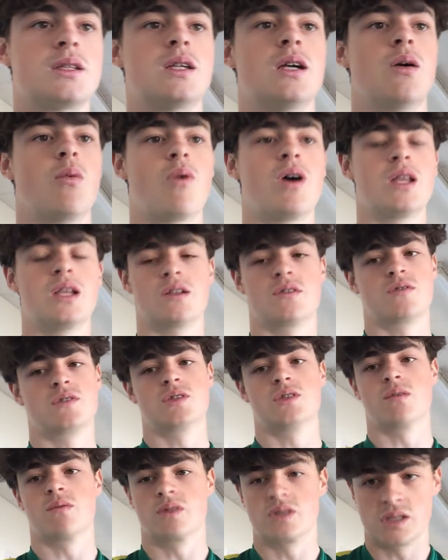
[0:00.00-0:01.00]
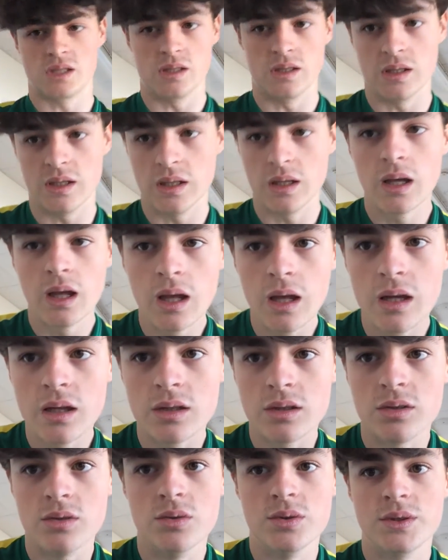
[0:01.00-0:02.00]
yeah, weightlifters obviously
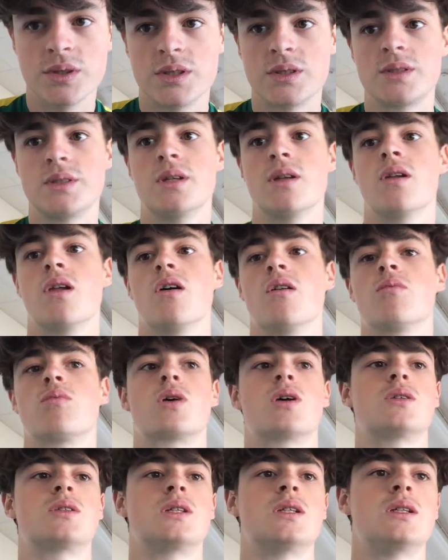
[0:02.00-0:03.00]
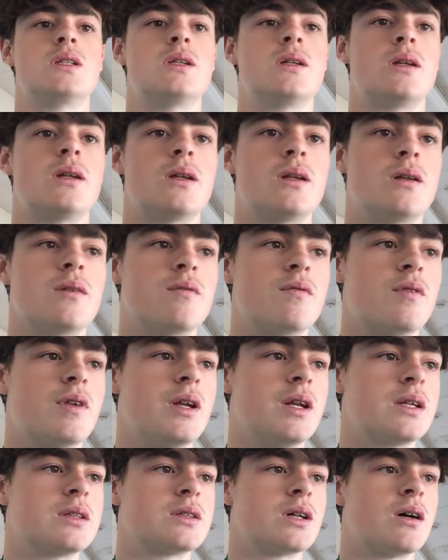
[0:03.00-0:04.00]
use a lot of protein
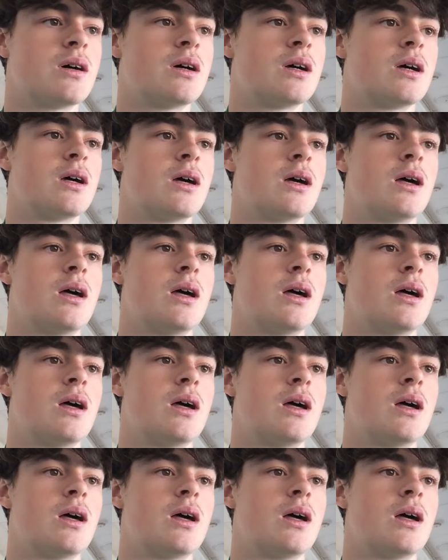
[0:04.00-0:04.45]
in their diet.